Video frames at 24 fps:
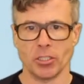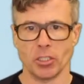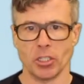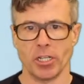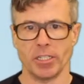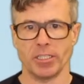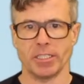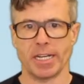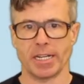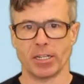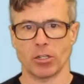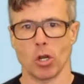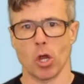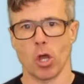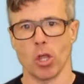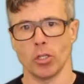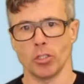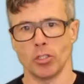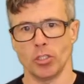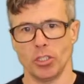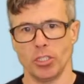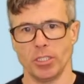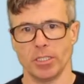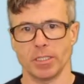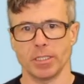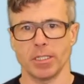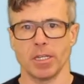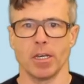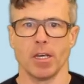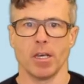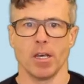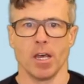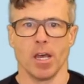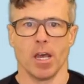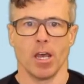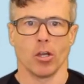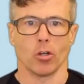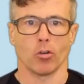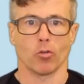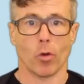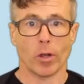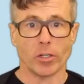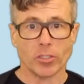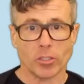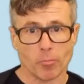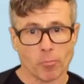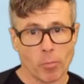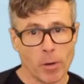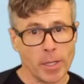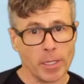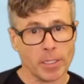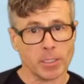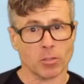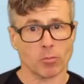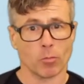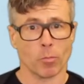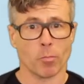chain technologies. Crunchbase